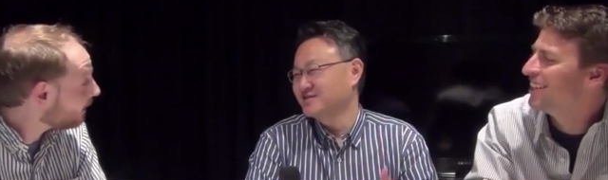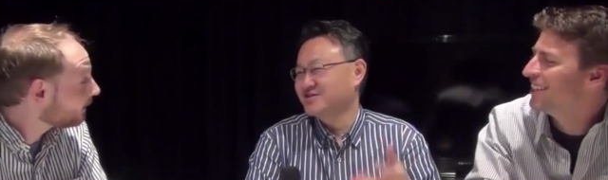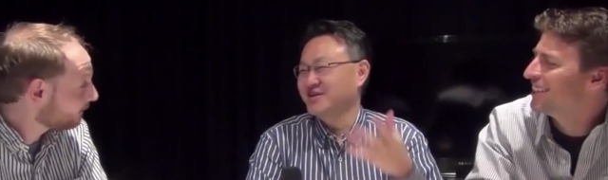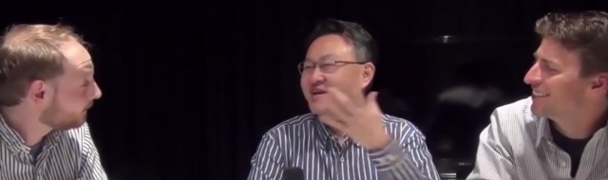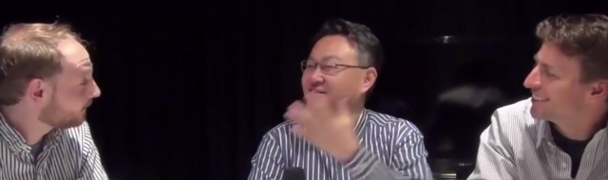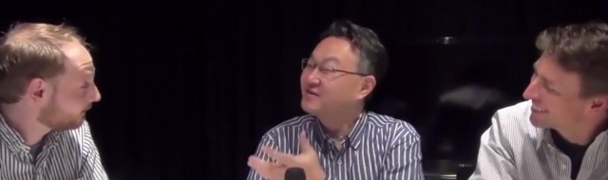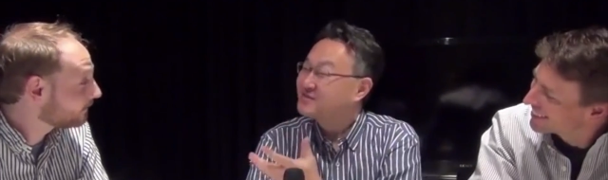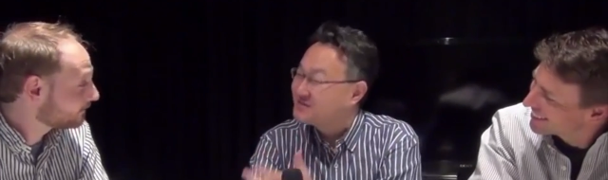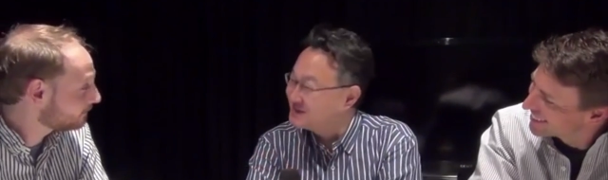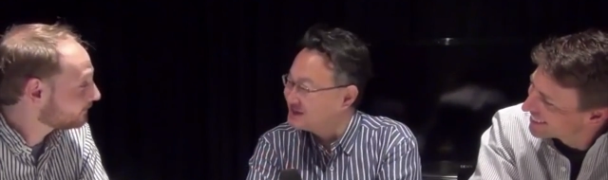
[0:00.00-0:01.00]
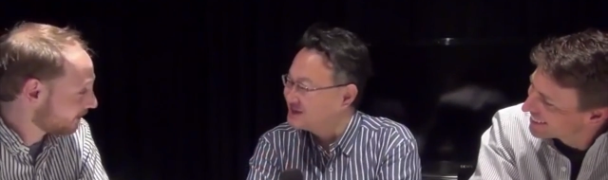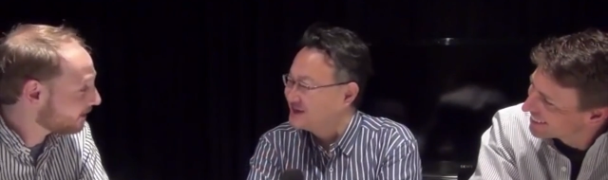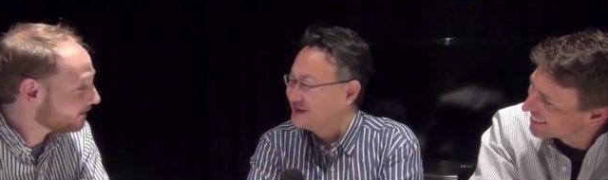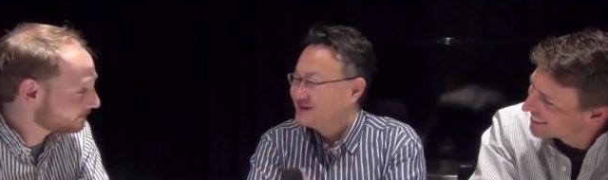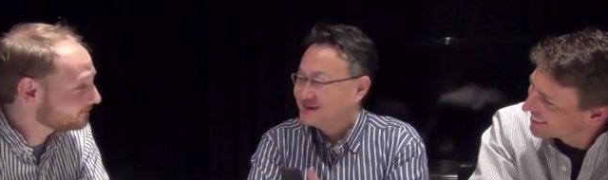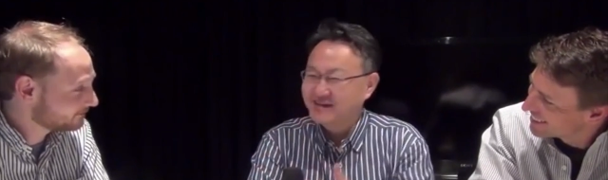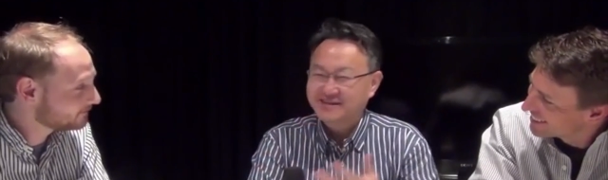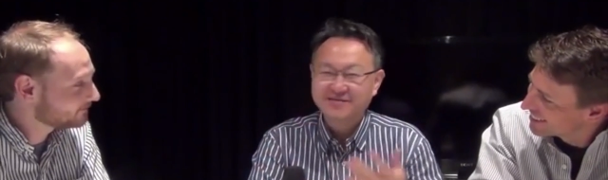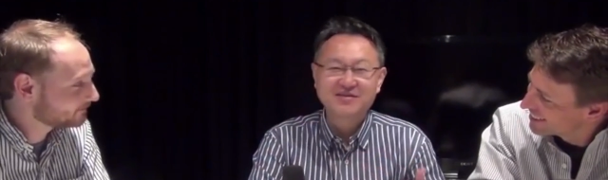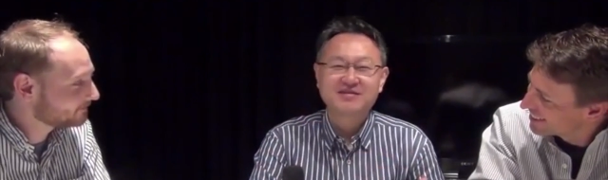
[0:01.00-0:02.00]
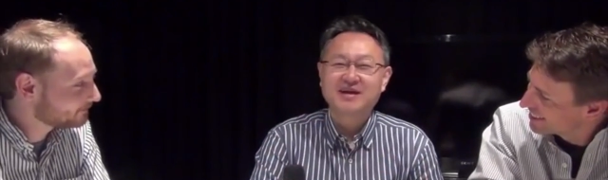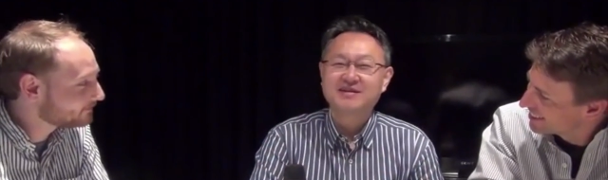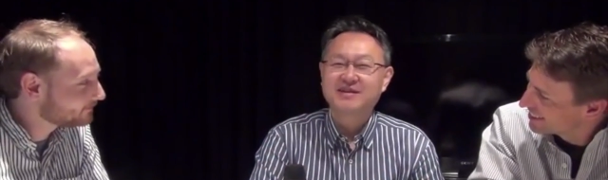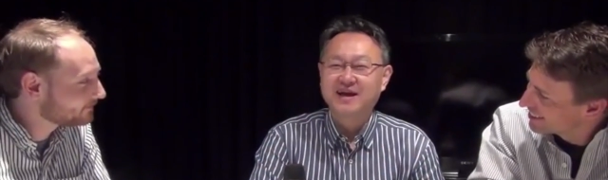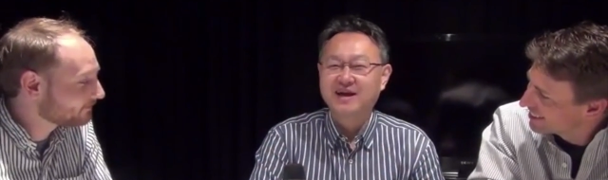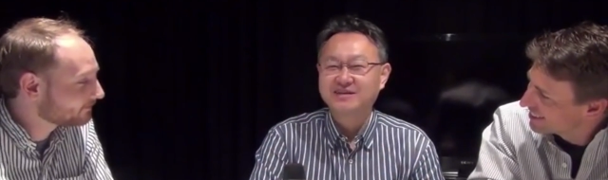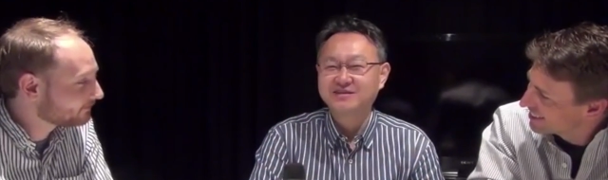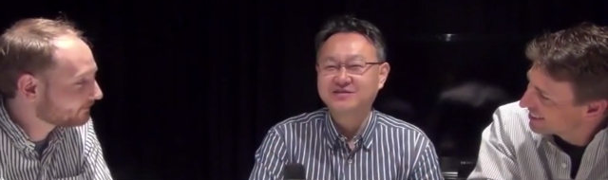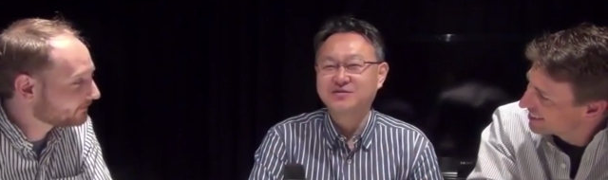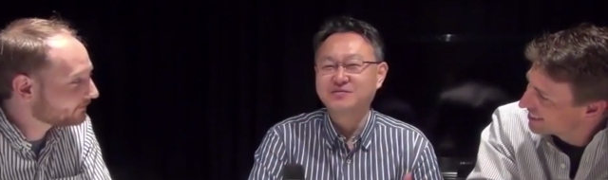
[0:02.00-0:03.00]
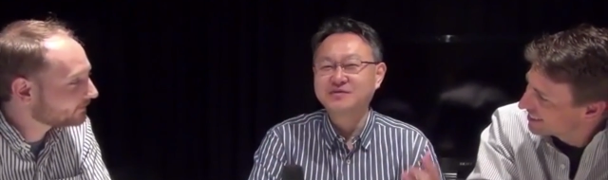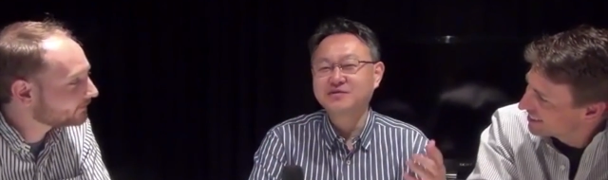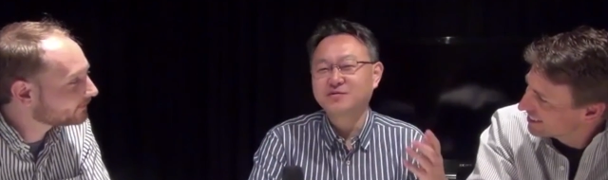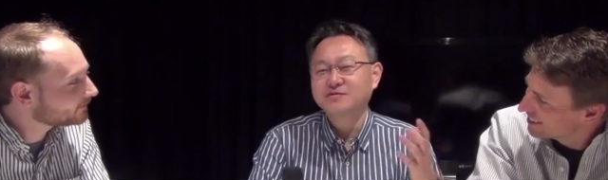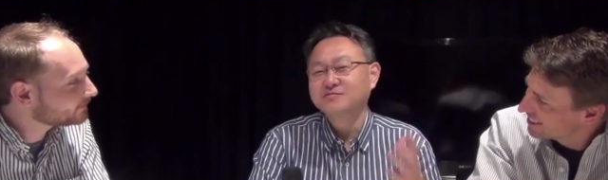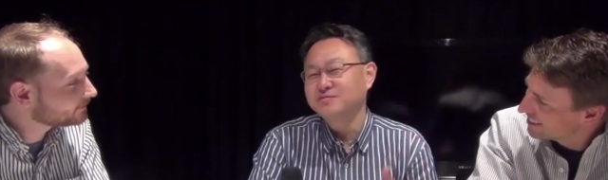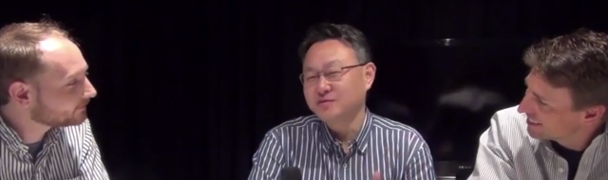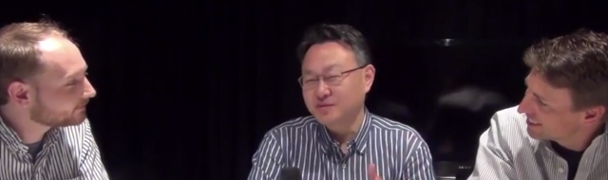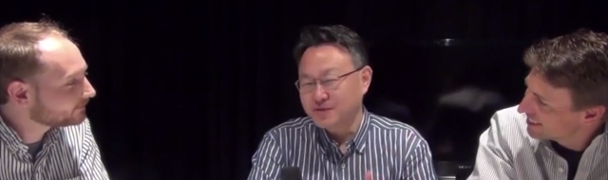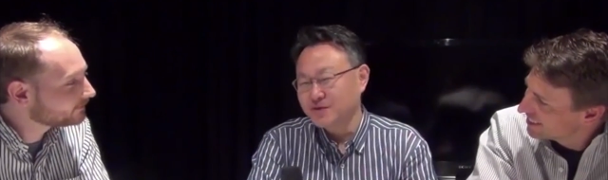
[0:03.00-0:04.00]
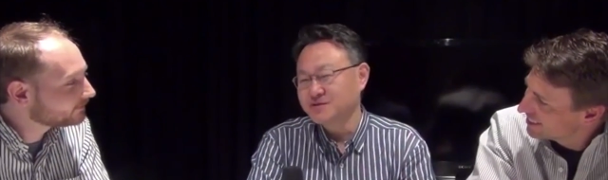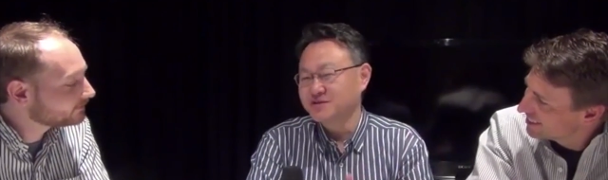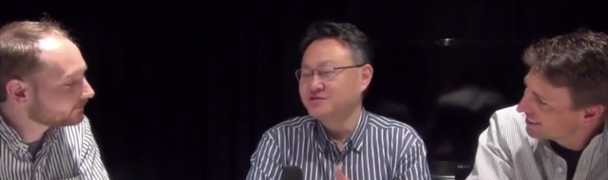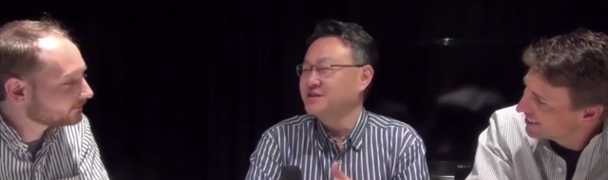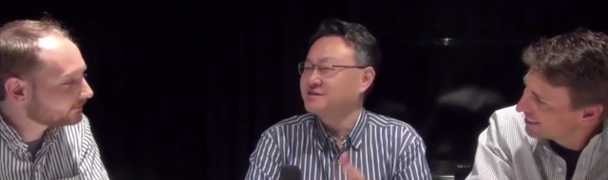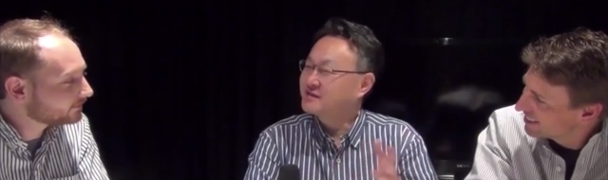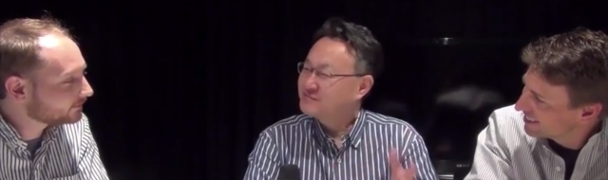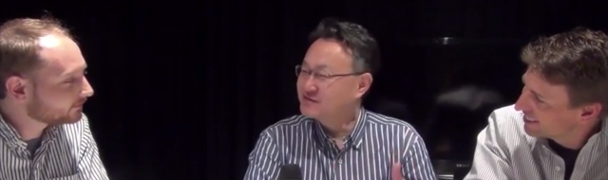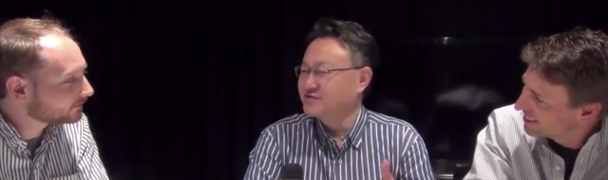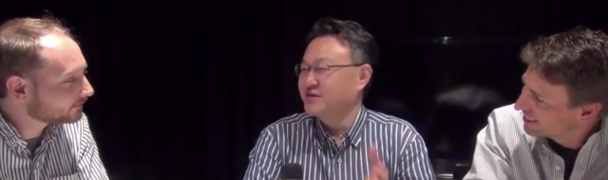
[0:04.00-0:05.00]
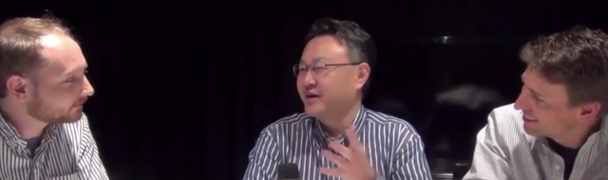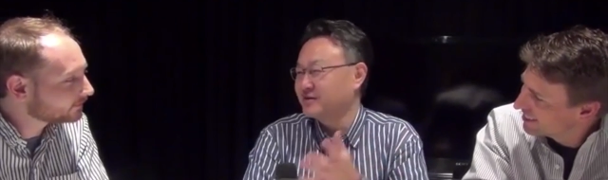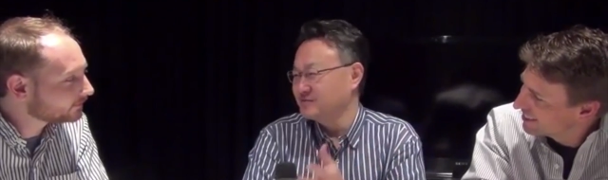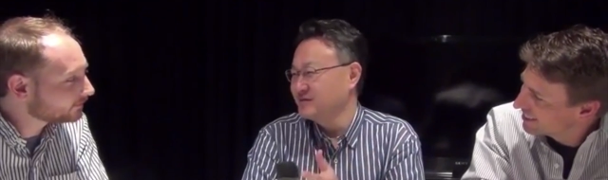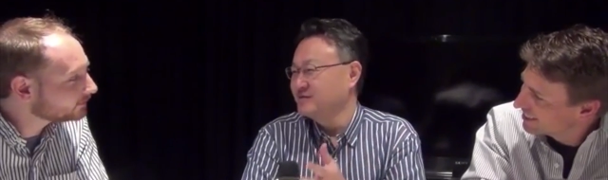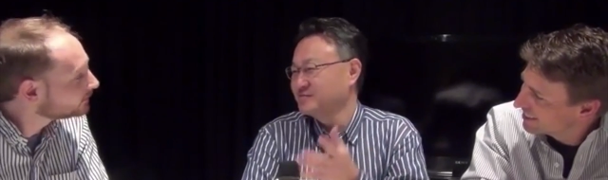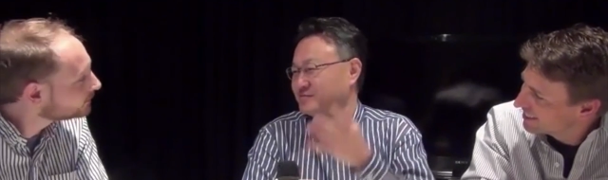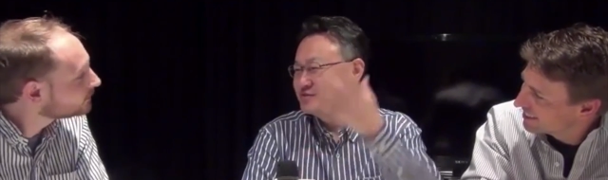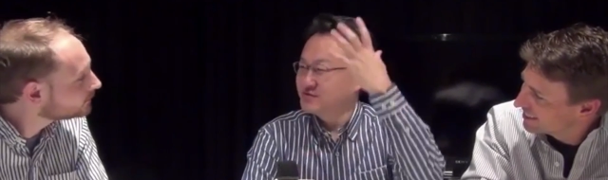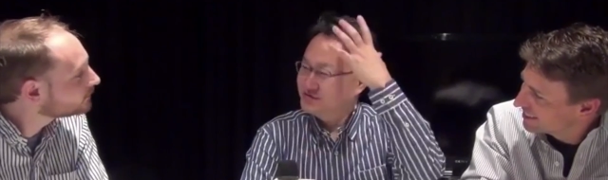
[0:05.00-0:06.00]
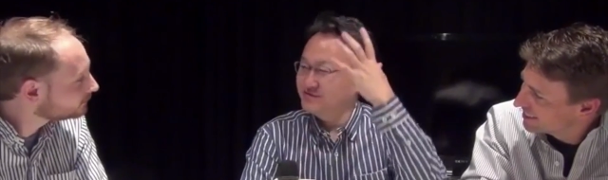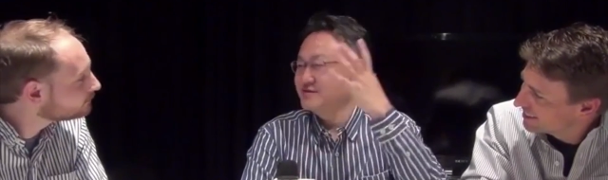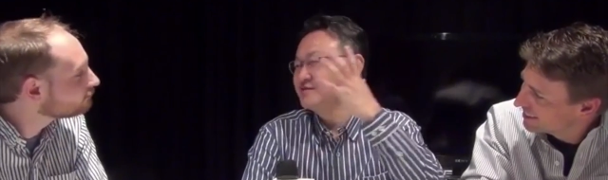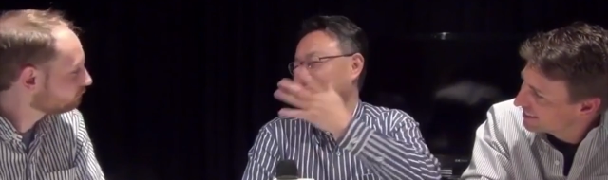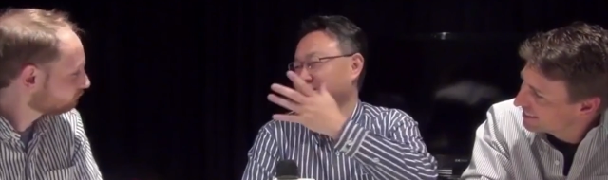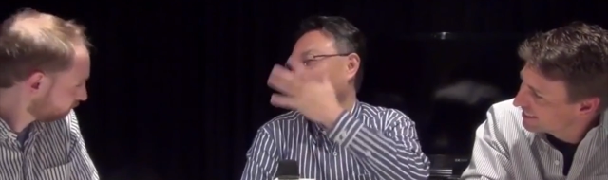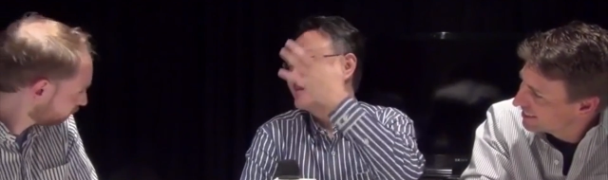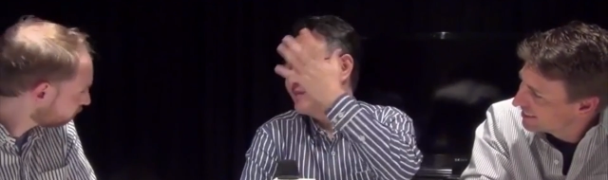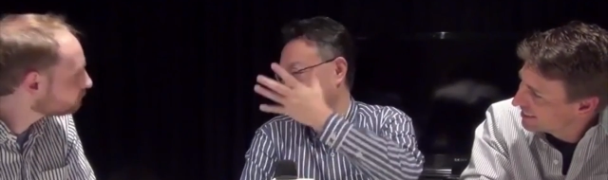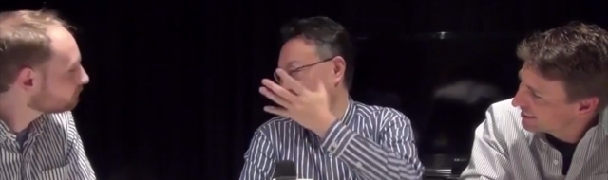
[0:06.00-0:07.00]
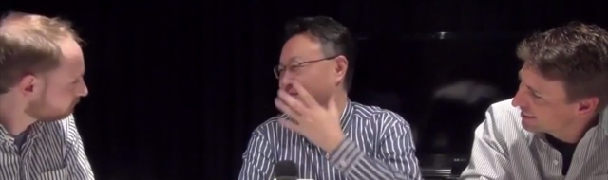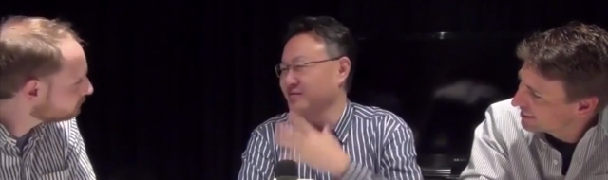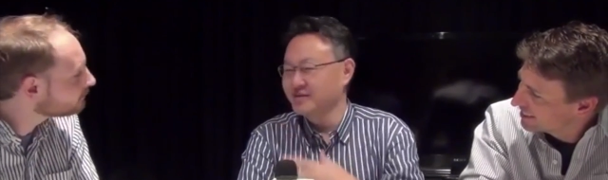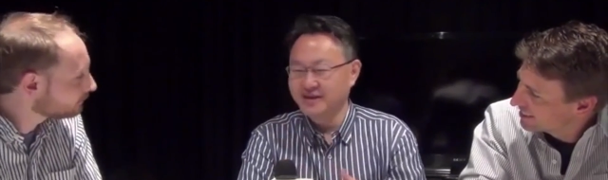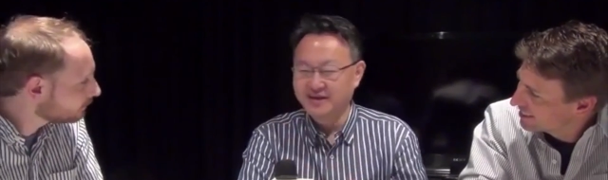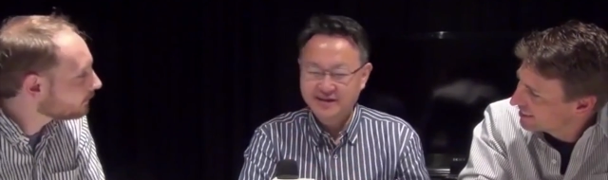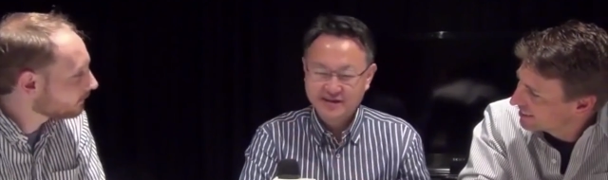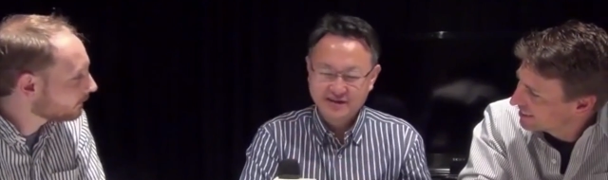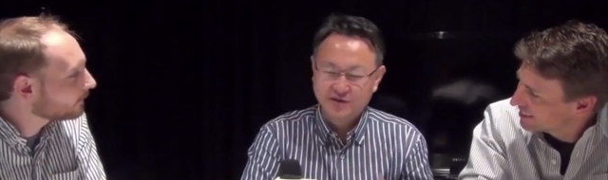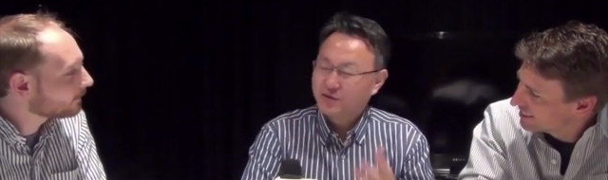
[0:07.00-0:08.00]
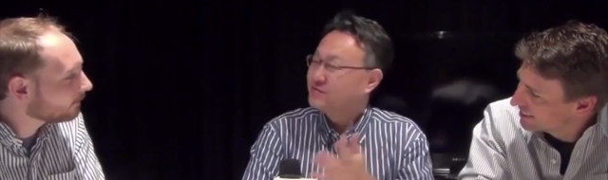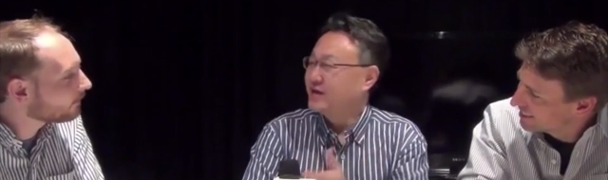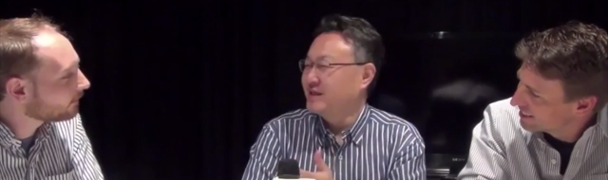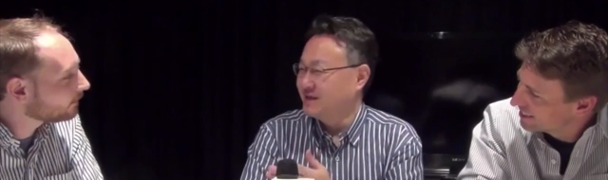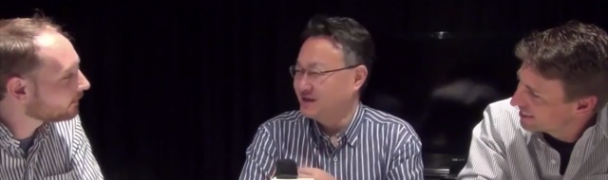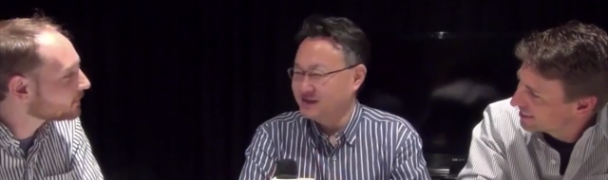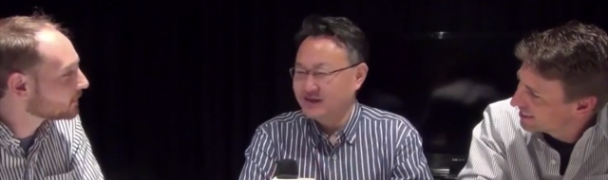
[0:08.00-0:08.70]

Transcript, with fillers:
Speaker 1: yeah. trying Oculus. Uh-huh. Yeah, something like that. You know, you know, of course you need someone to help put you know, that thing on the, you know, already.